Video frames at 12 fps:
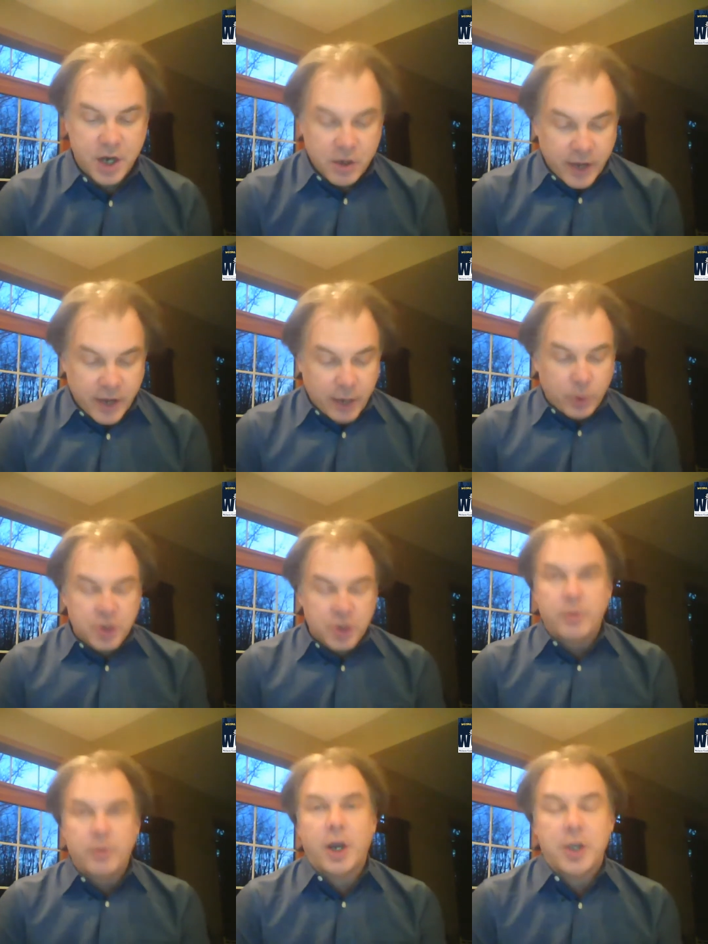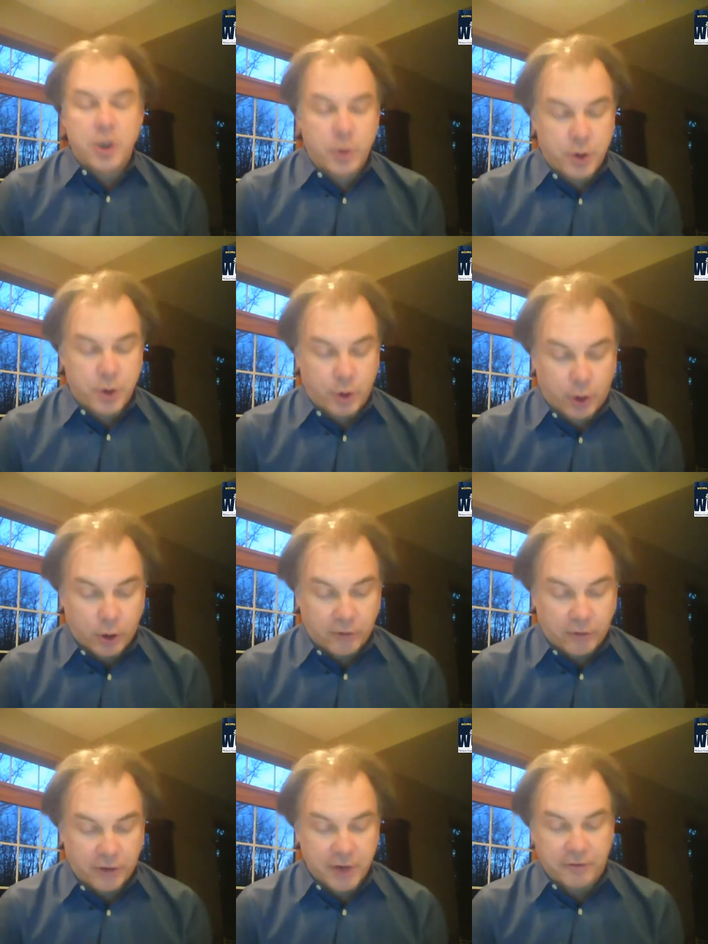Like when Jim got you and your
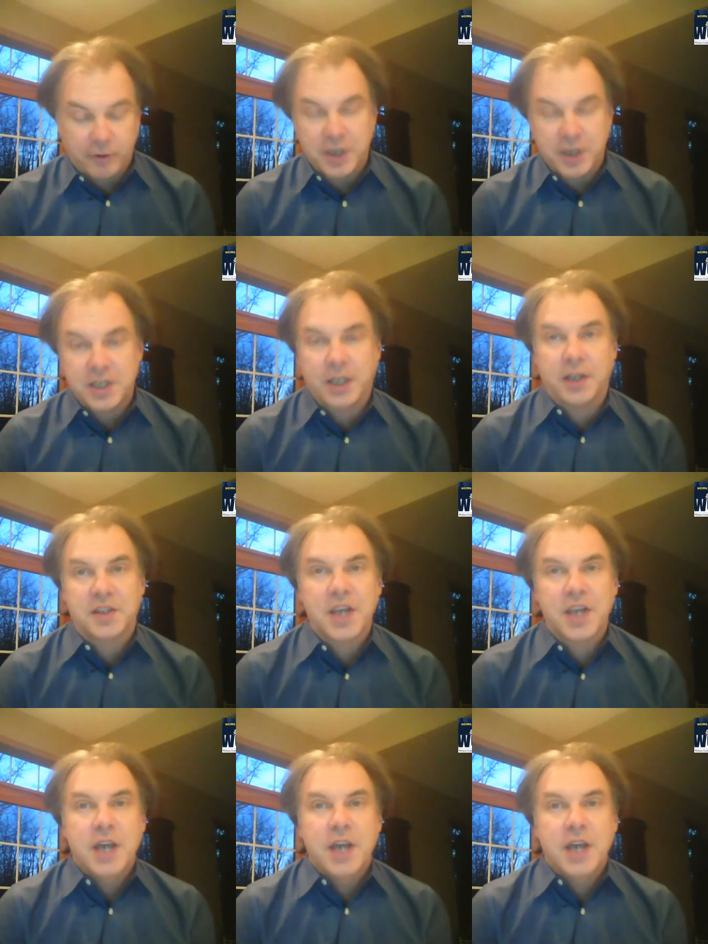girlfriend free tickets